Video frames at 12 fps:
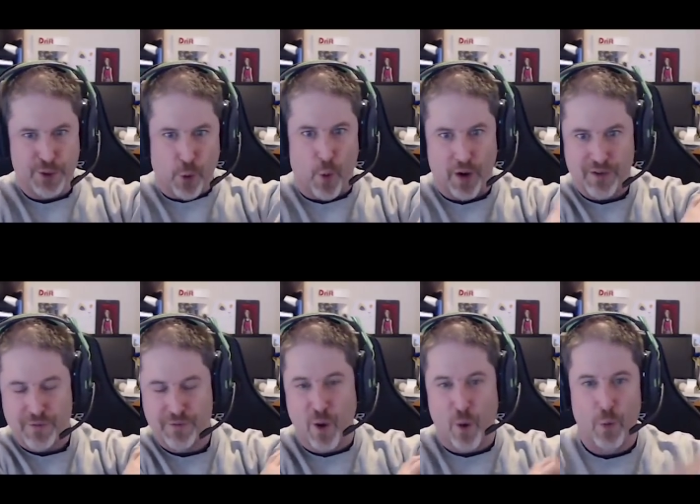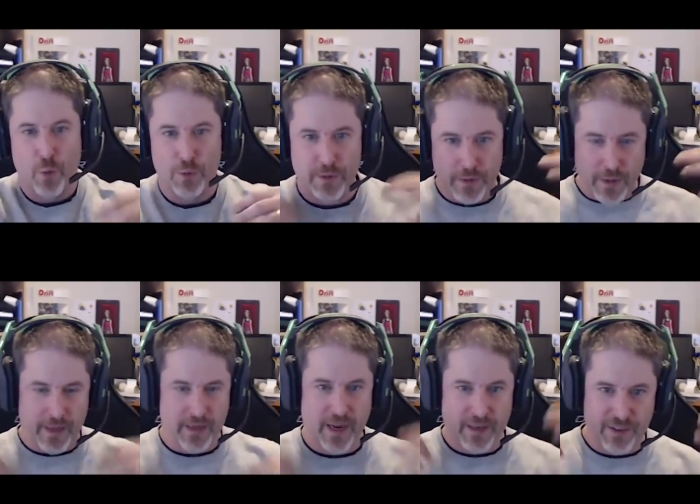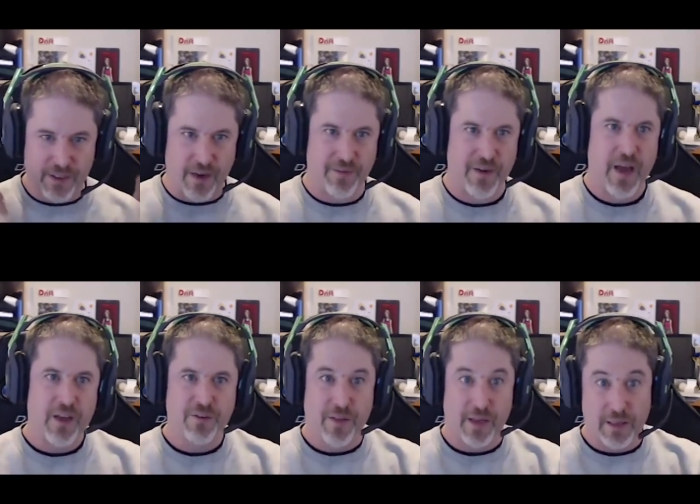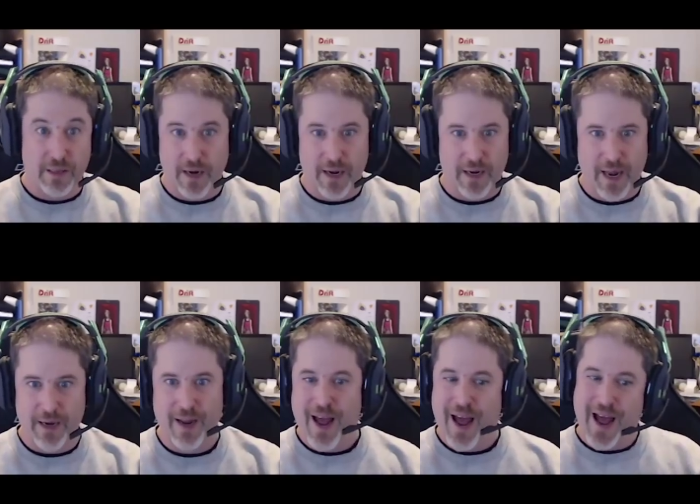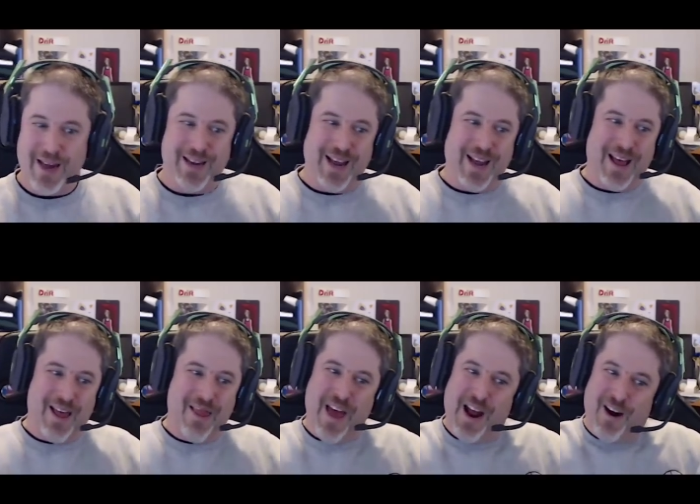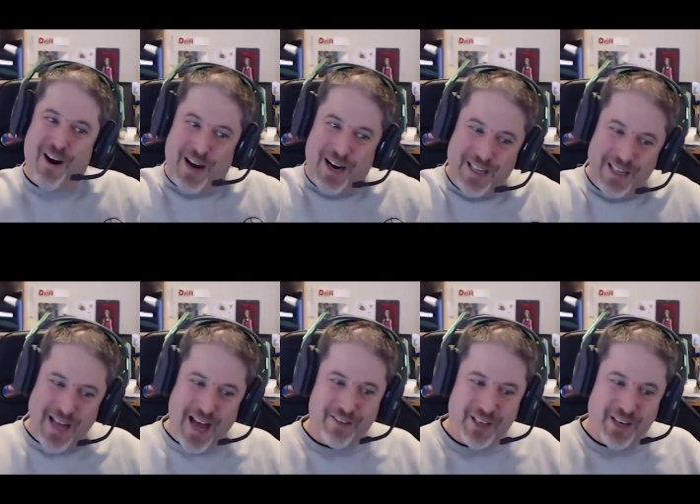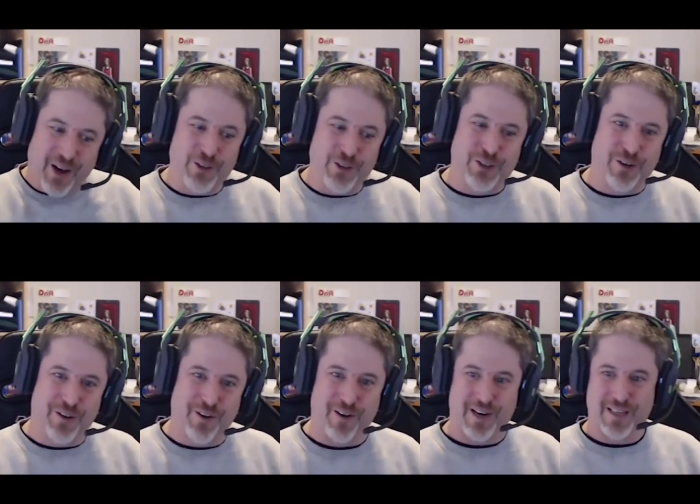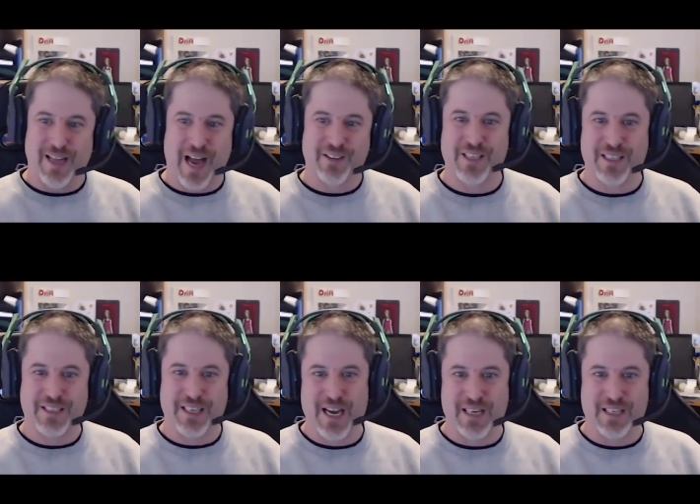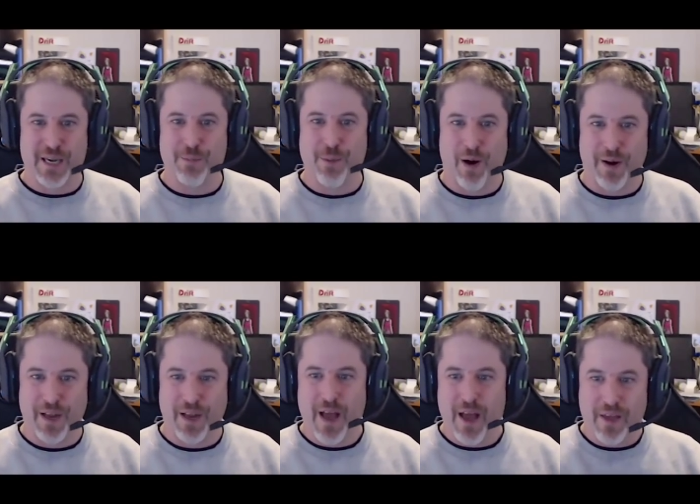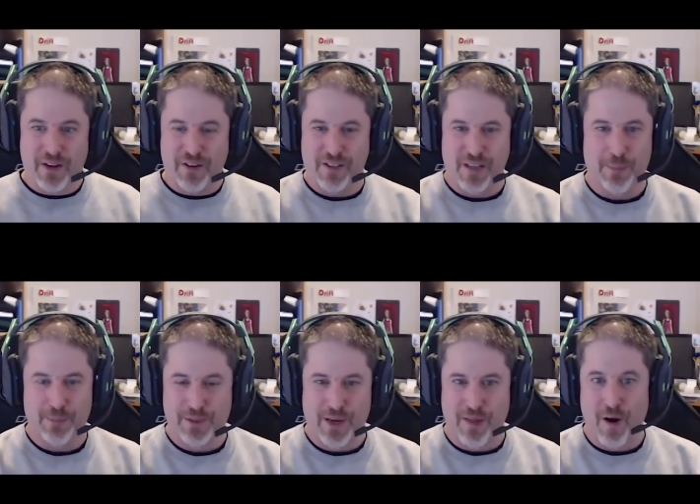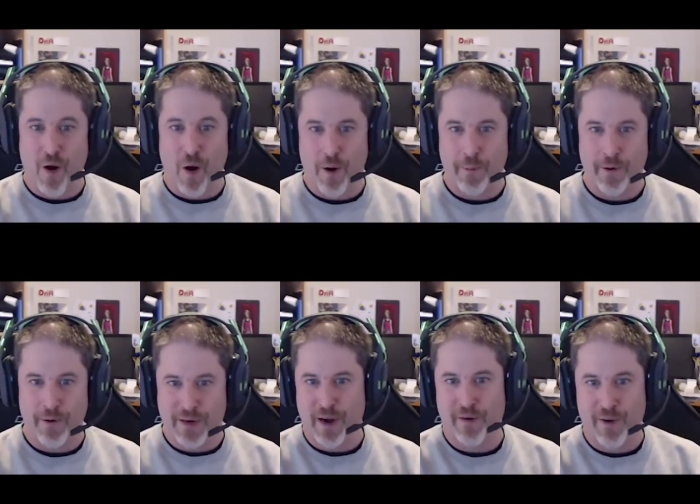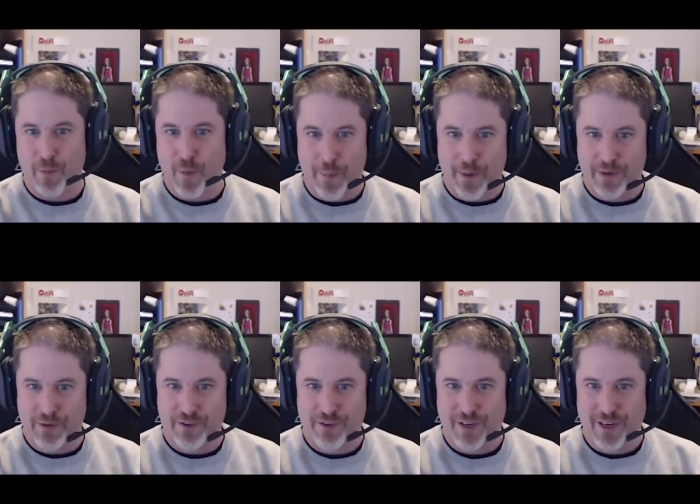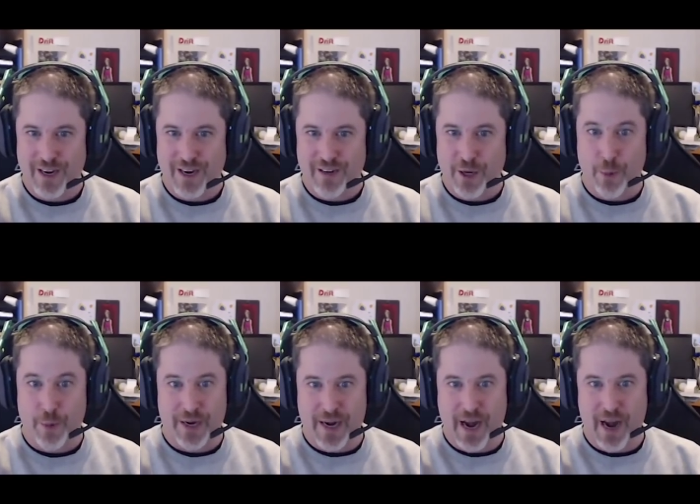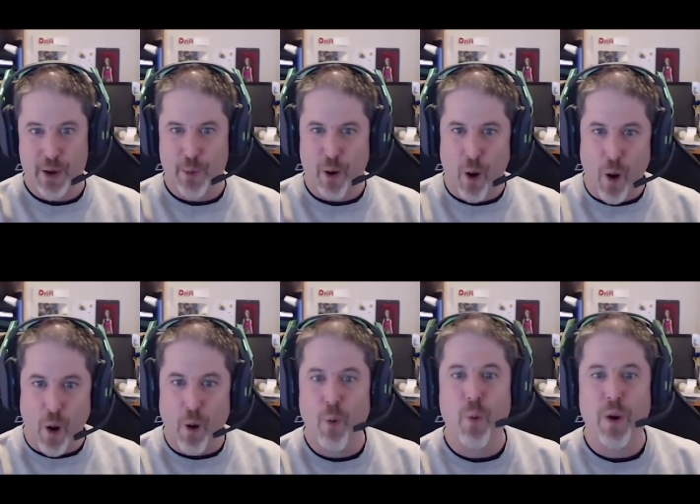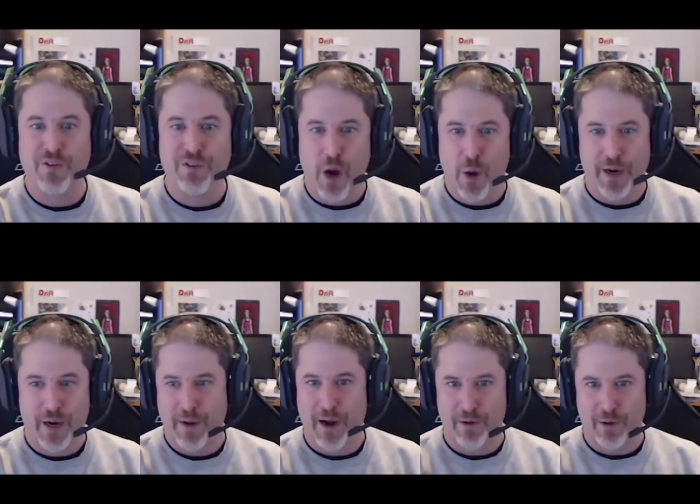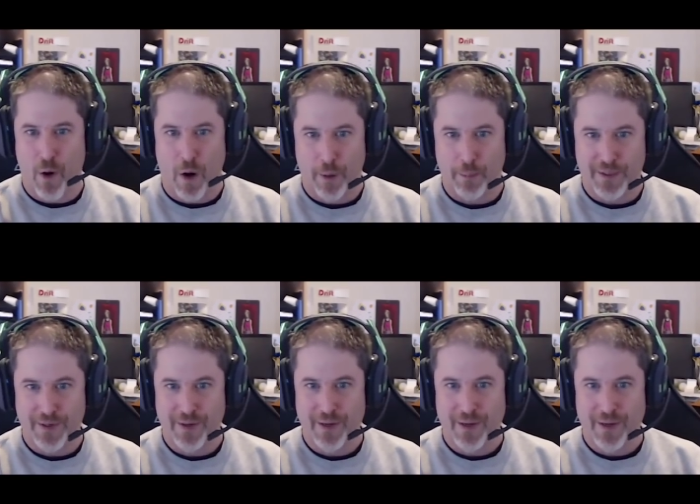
torques of gold and and, and stuff. So they literally and and, and they are a cl- as a culture they're a classic D and D party. They slept in their armor and near their weapons. You were you were always going around armed